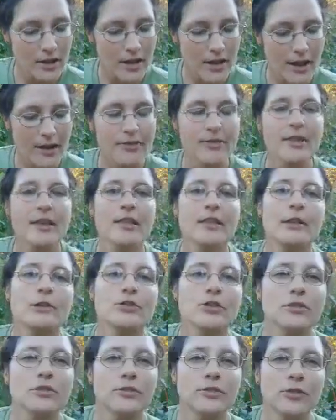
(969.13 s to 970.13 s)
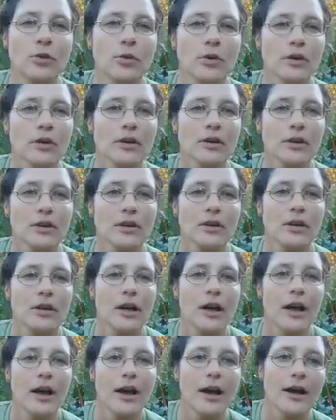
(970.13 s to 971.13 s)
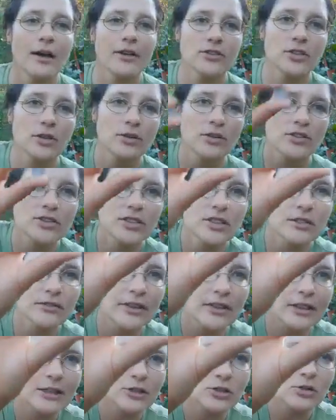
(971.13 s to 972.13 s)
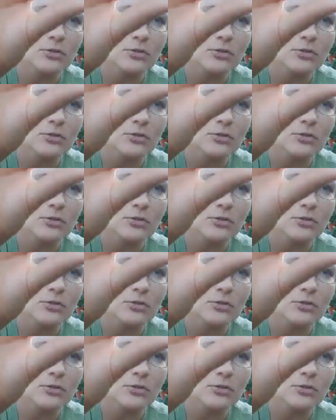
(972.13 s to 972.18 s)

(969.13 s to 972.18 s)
And then there's a fork. So instead of like the little